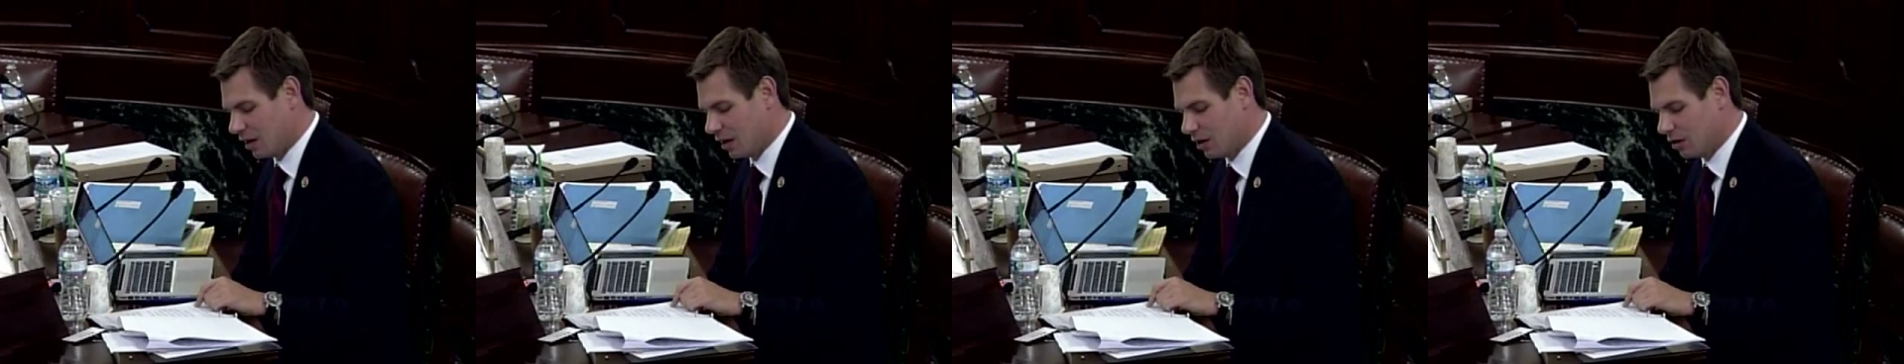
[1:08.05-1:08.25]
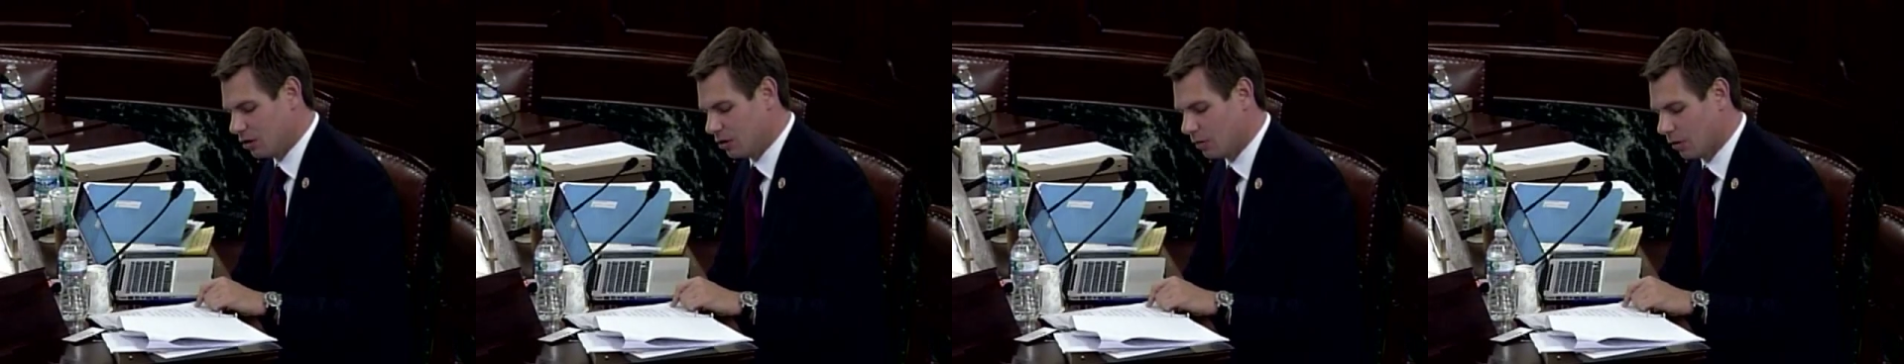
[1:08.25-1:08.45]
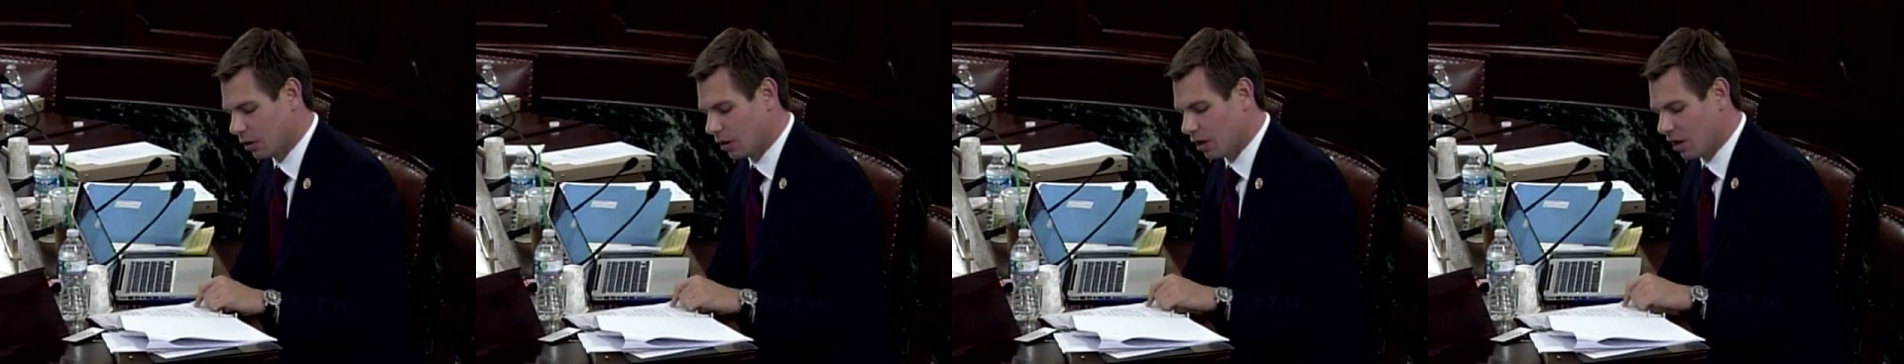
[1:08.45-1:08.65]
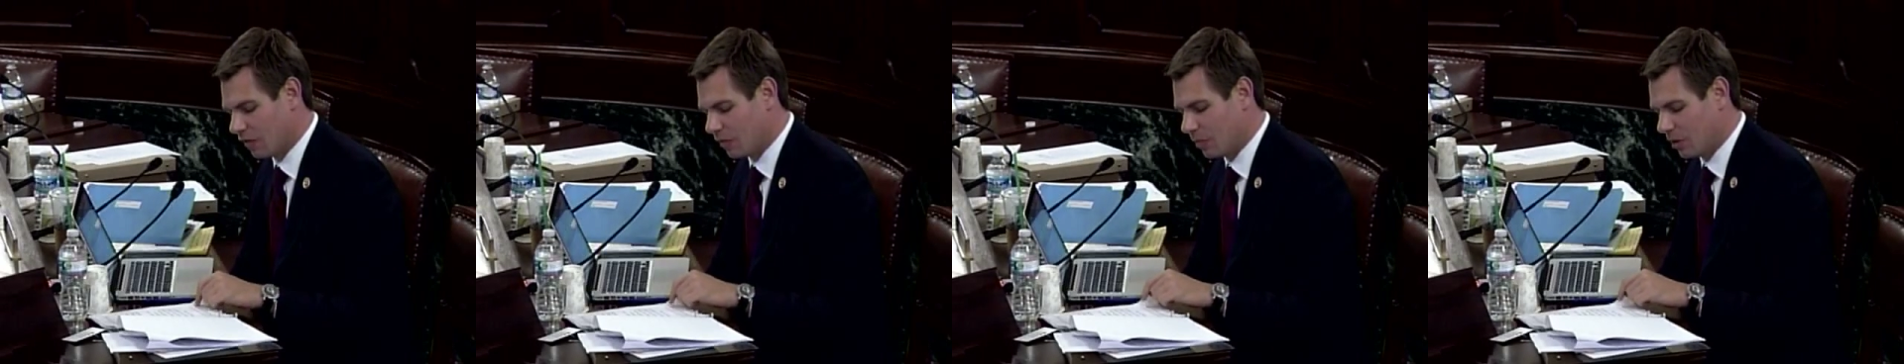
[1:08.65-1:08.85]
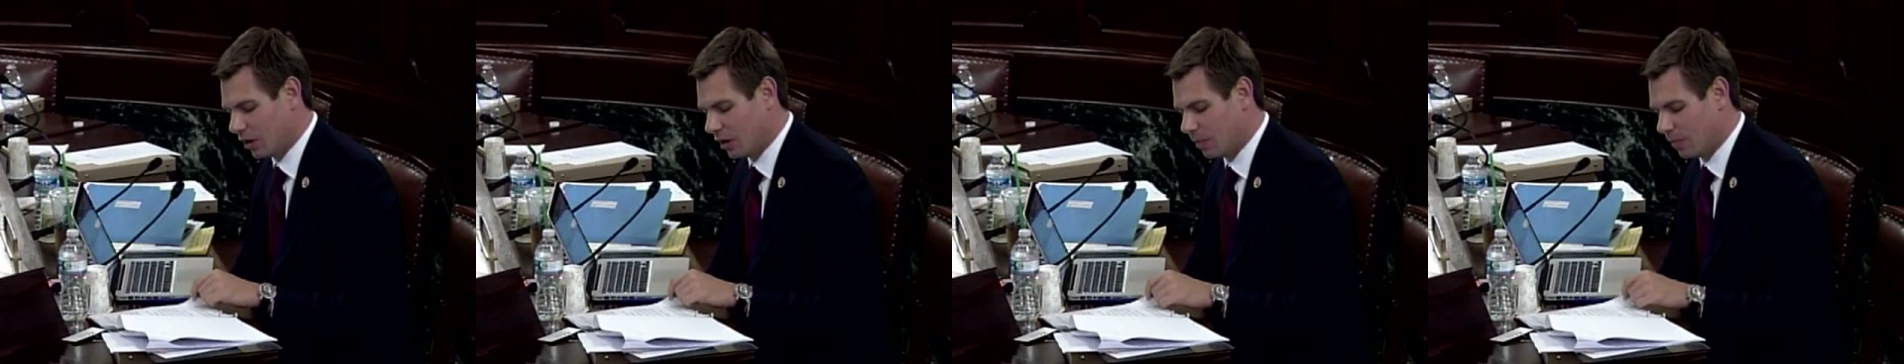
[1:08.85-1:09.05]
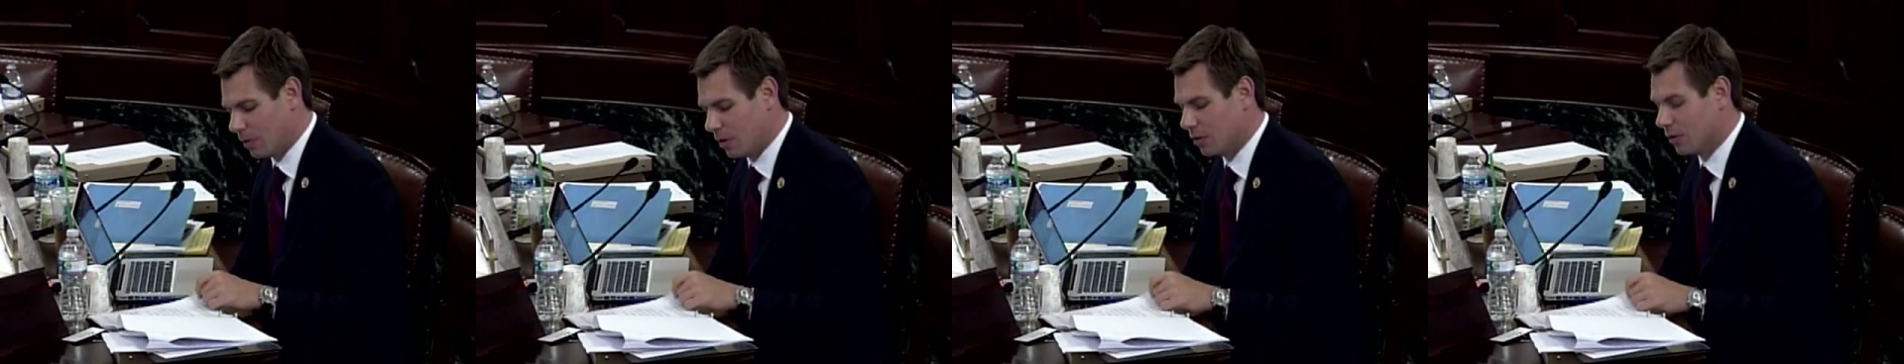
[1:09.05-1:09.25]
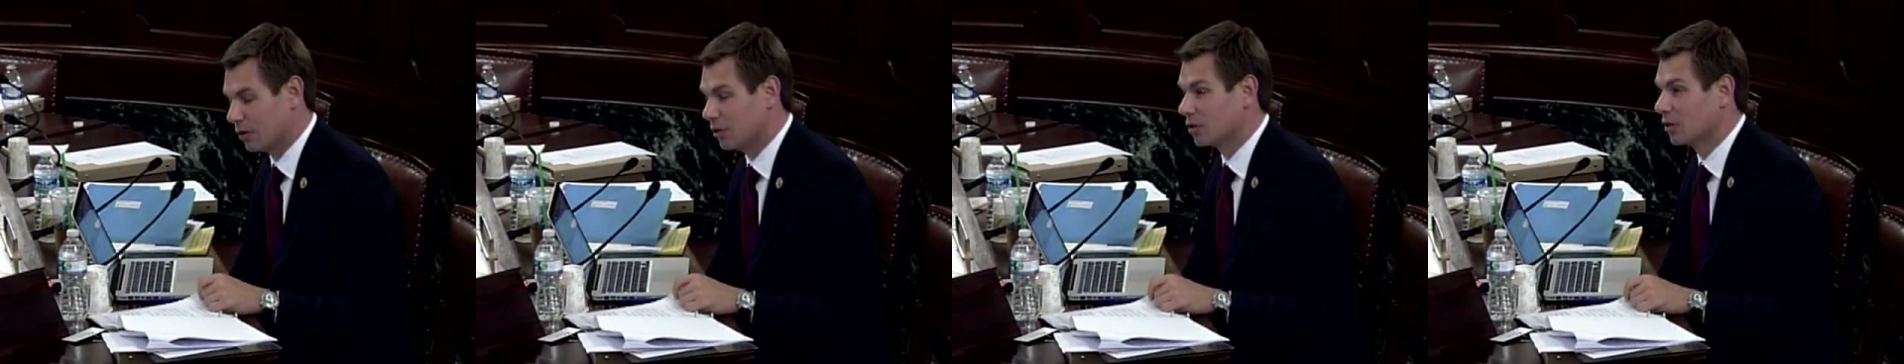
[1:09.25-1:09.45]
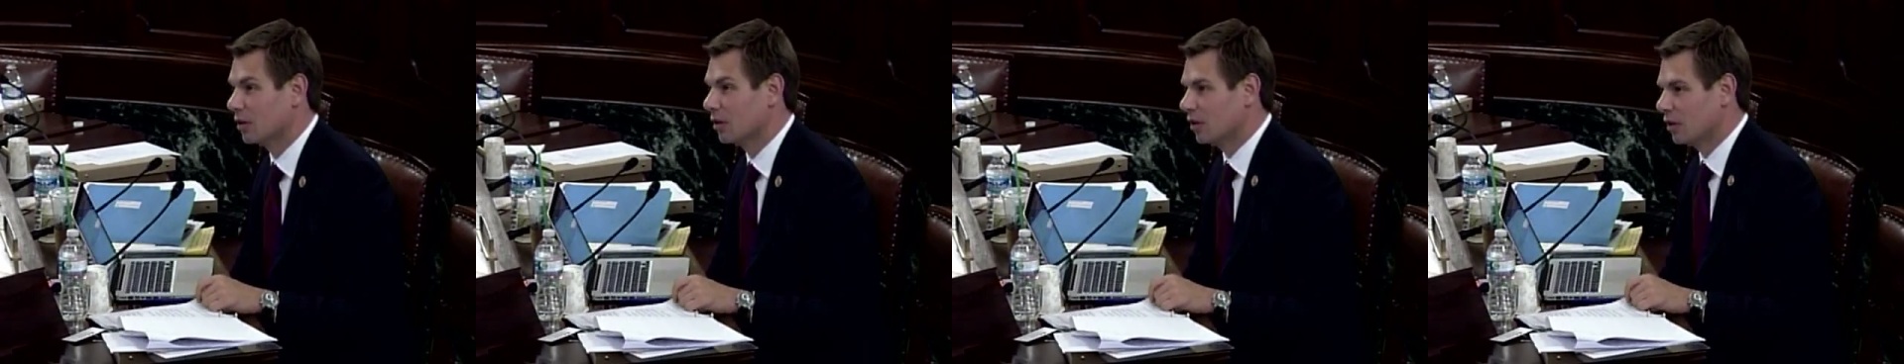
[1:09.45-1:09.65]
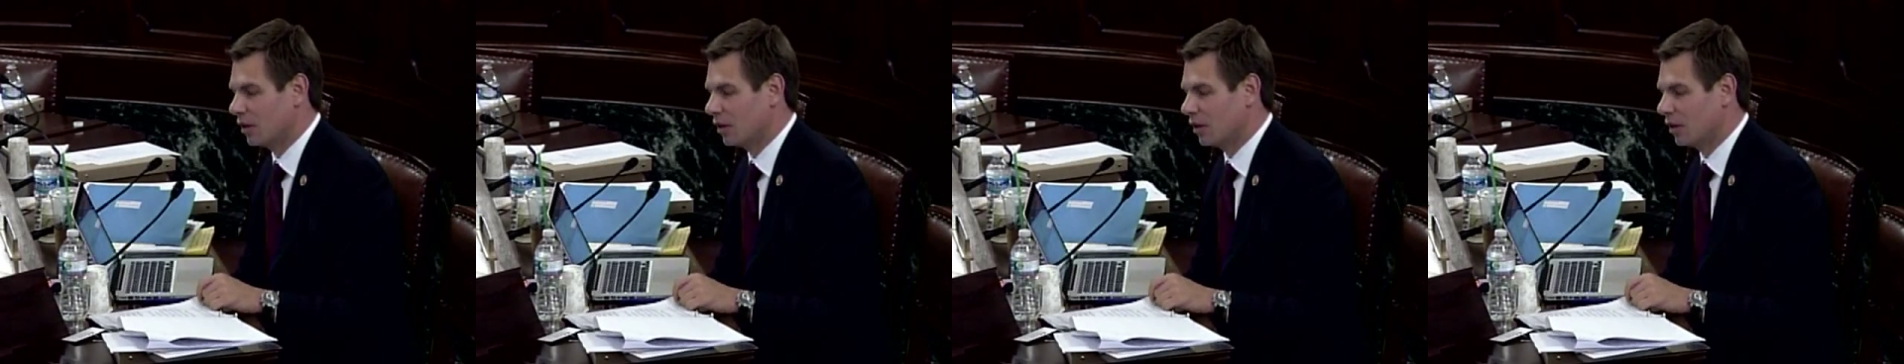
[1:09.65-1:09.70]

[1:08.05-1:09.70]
into our government computers,